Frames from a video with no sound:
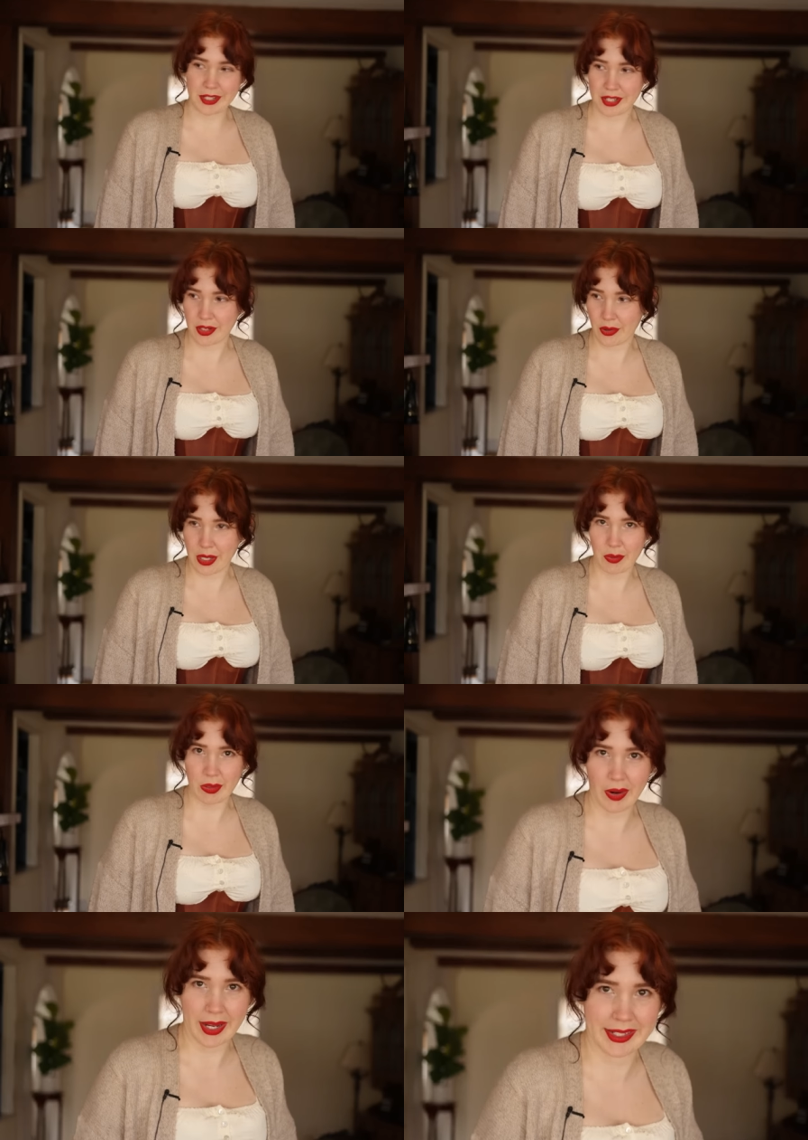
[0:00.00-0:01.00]
need to know they
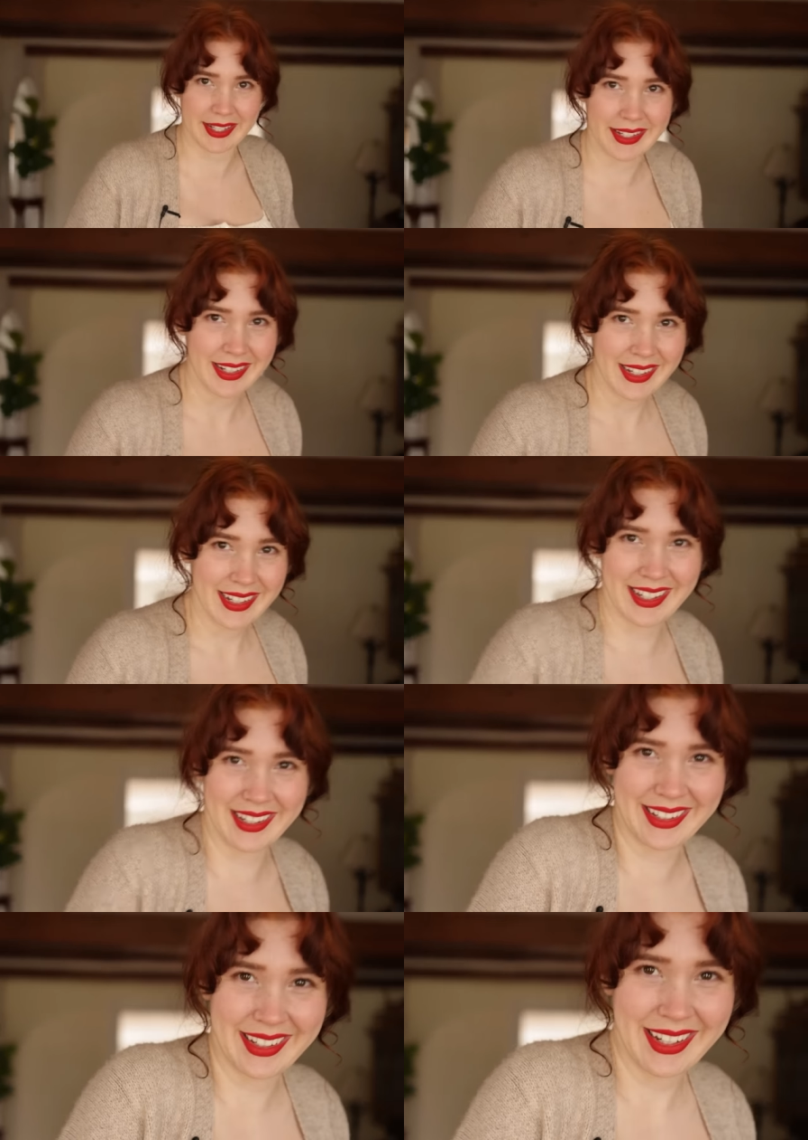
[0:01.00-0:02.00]
were right.
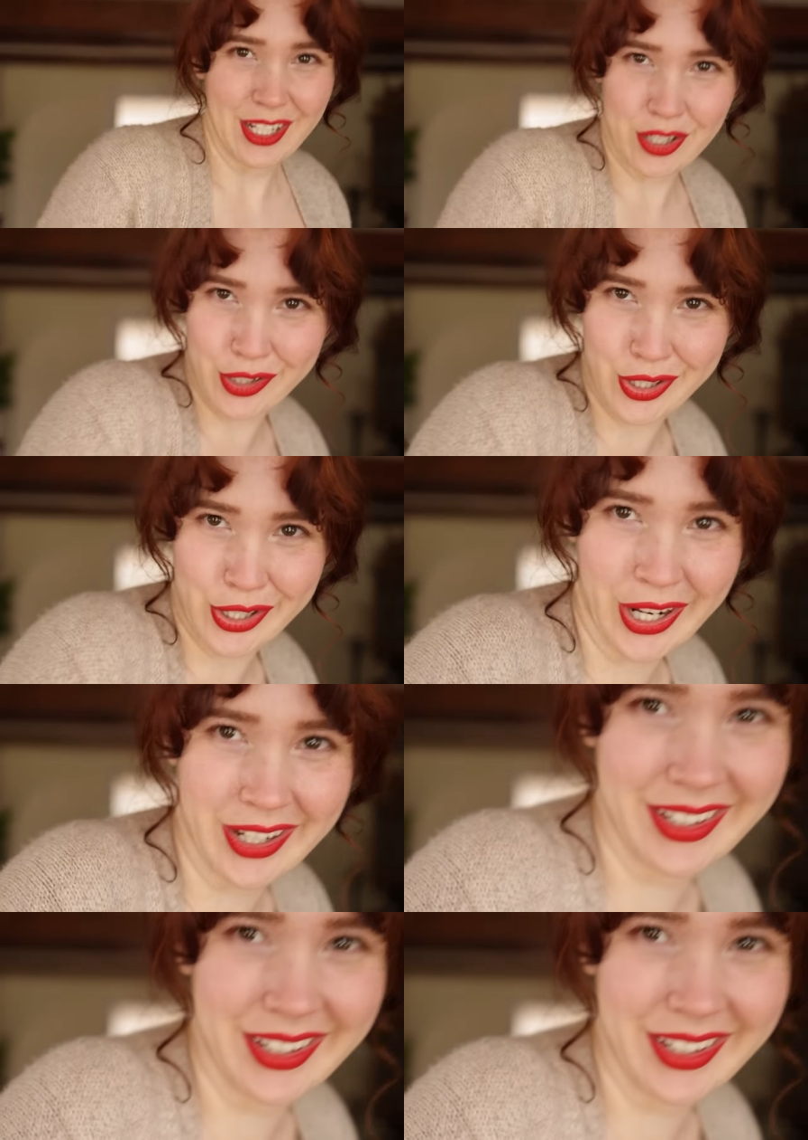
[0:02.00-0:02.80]
Shh.